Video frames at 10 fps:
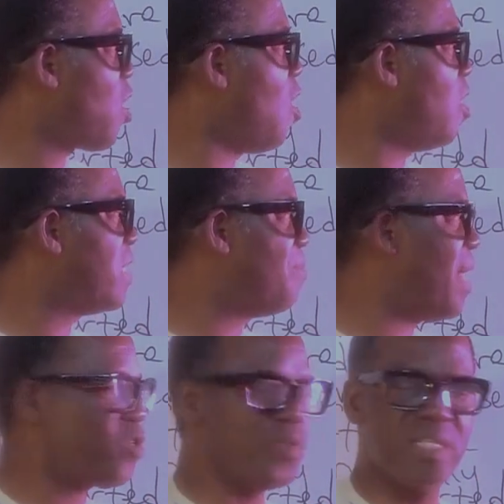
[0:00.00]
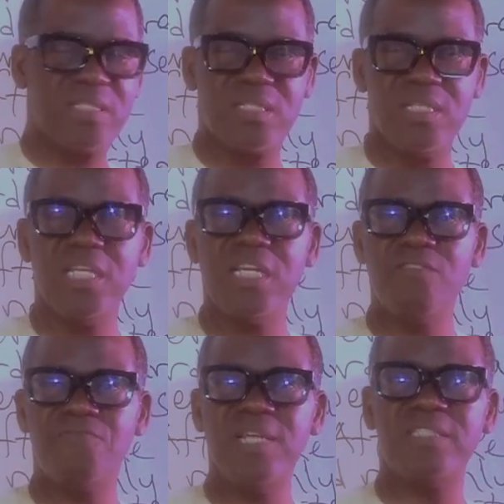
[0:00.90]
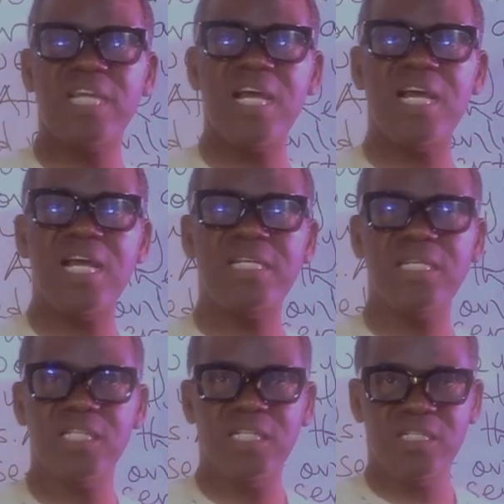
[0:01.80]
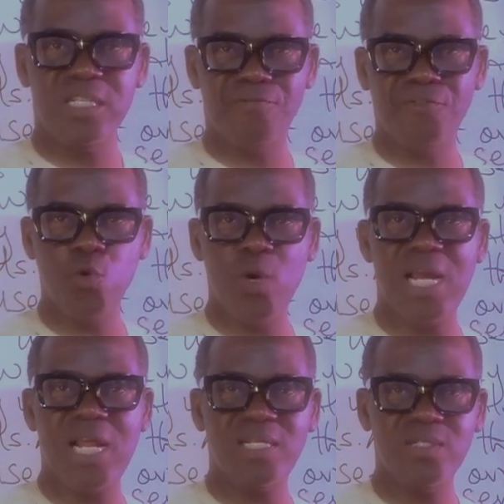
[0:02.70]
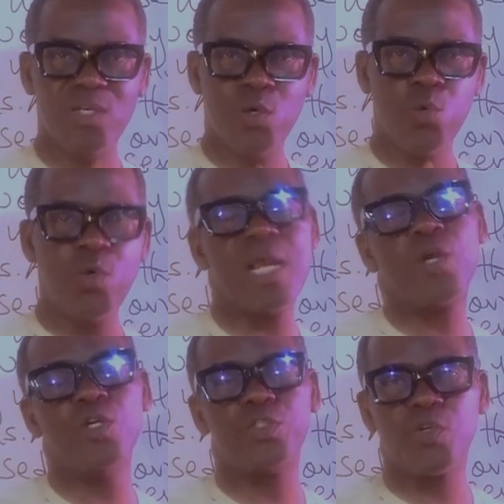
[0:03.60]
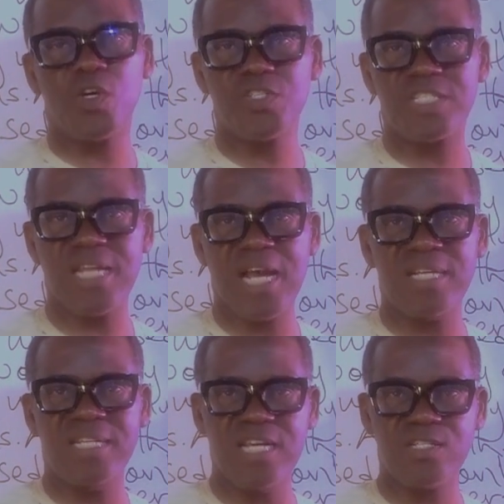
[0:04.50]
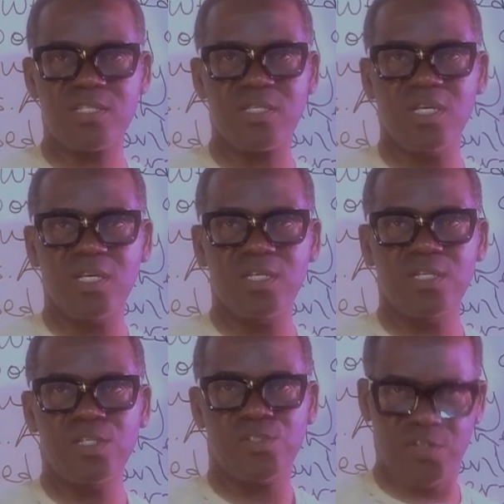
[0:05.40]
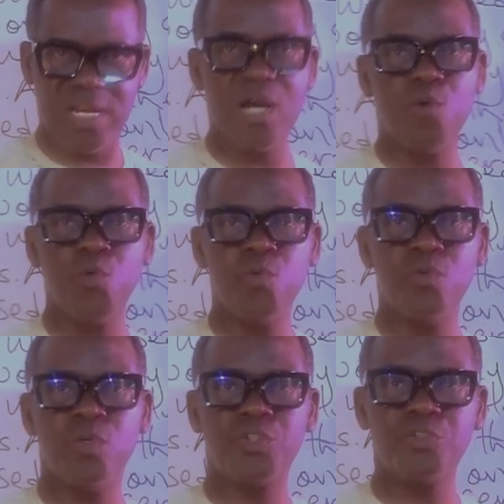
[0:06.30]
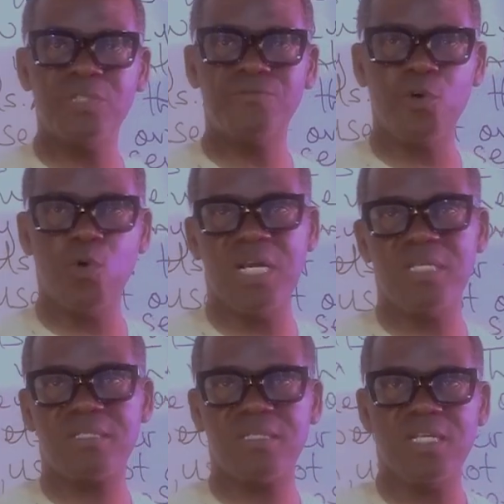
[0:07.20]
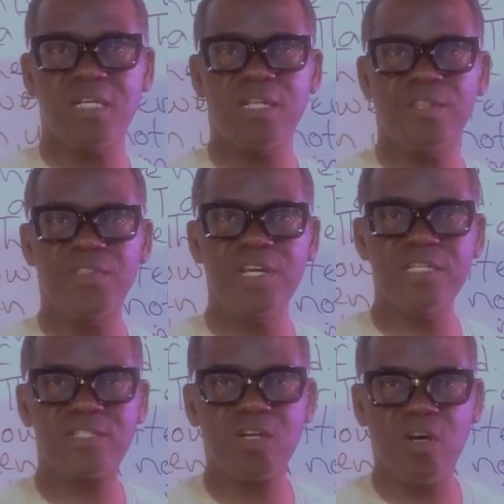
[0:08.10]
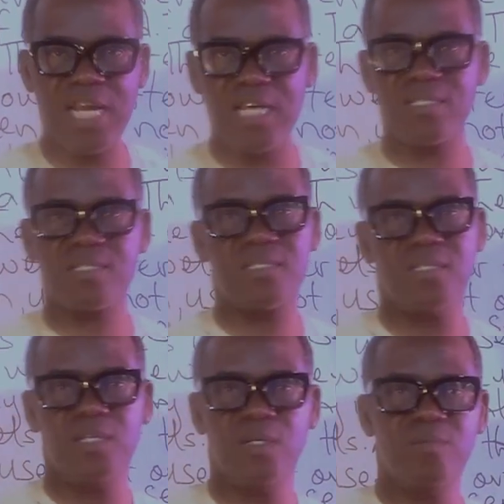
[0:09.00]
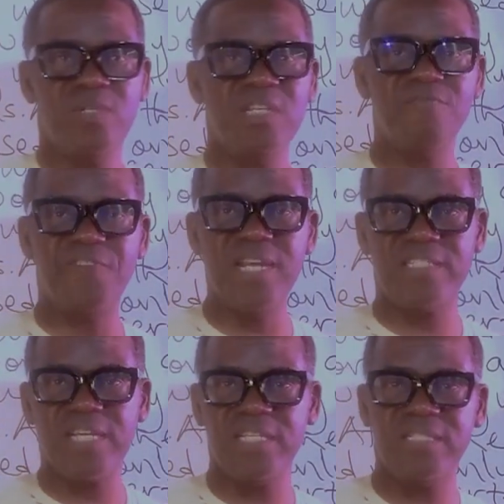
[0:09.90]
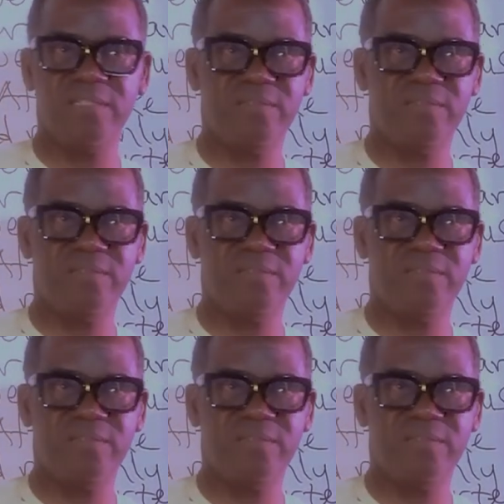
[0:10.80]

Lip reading: called the Masoretes invented the vowel we are going to consider next. So now we go to the vowels these scholars invented.